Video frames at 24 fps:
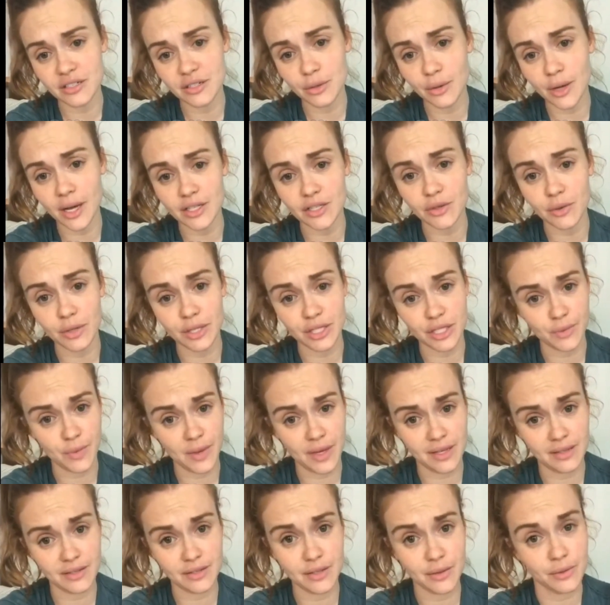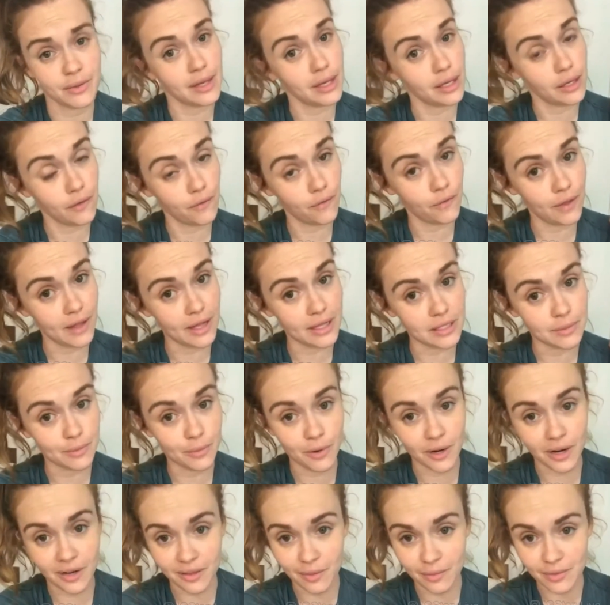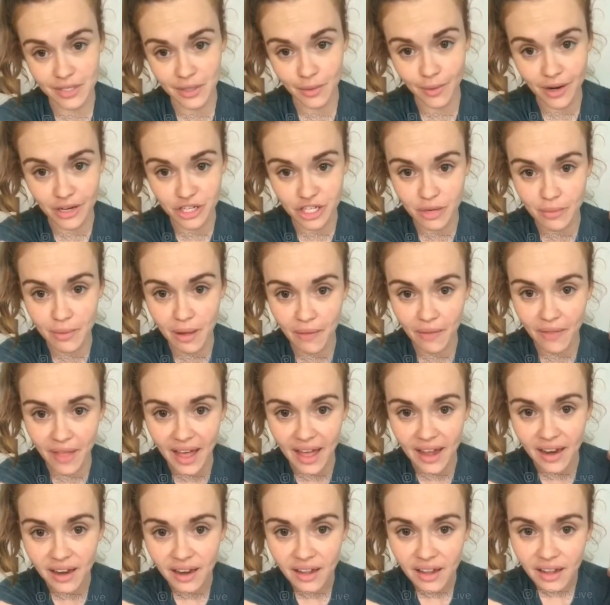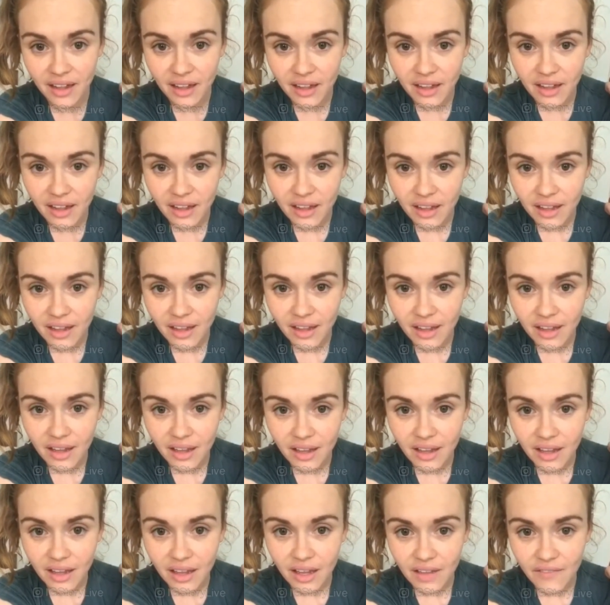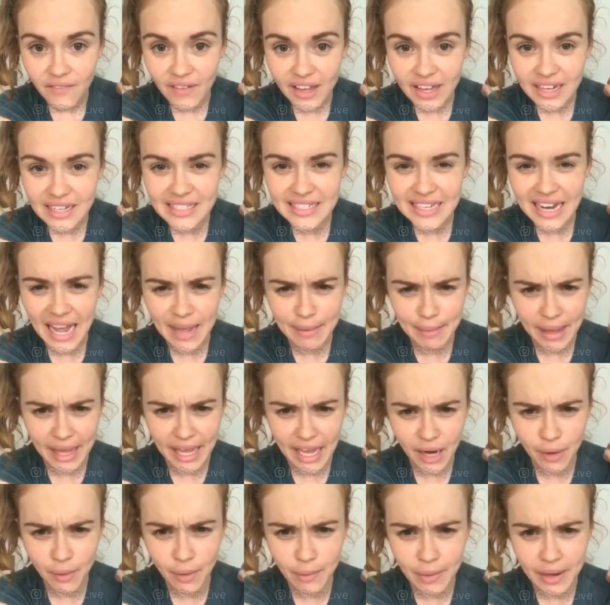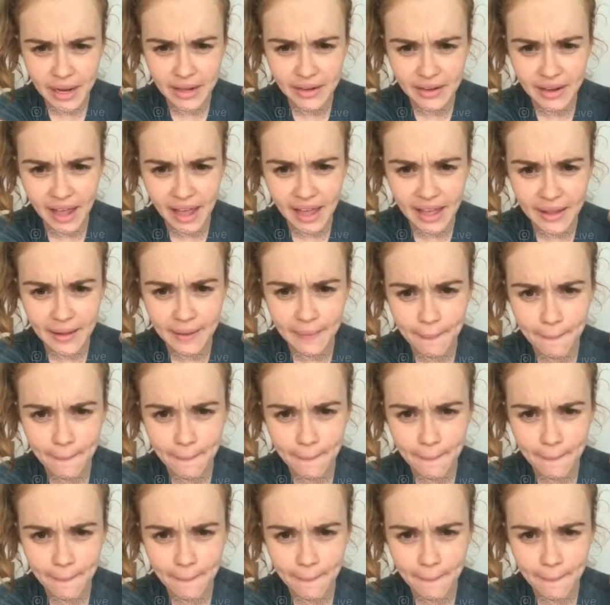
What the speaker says: You guys are really sweet, so thank you for that support. There was a question about that. If I could dye my hair, what would I dye it?